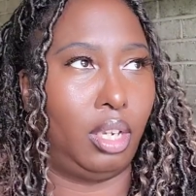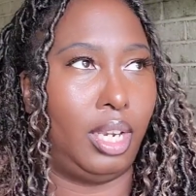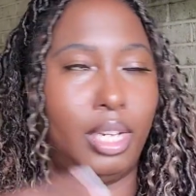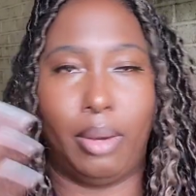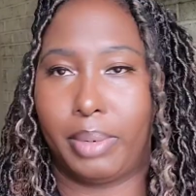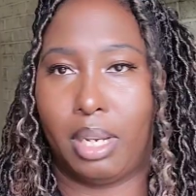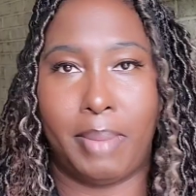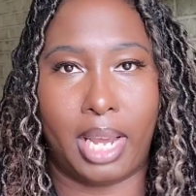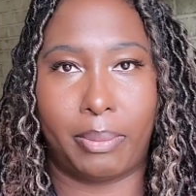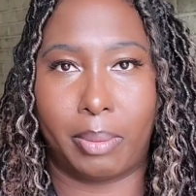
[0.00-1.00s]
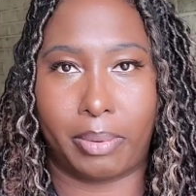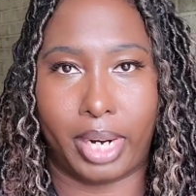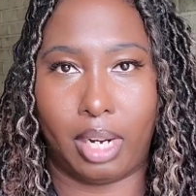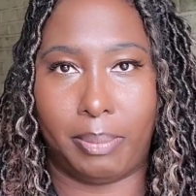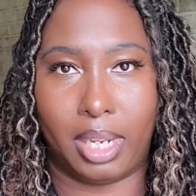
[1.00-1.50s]
It don't really matter what
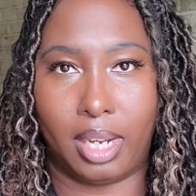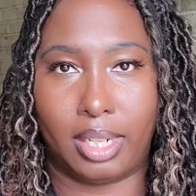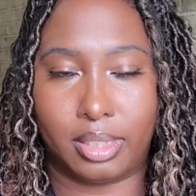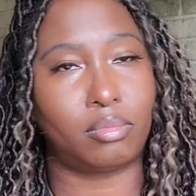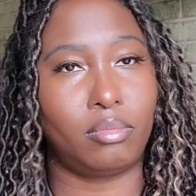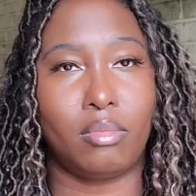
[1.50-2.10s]
brand to be honest.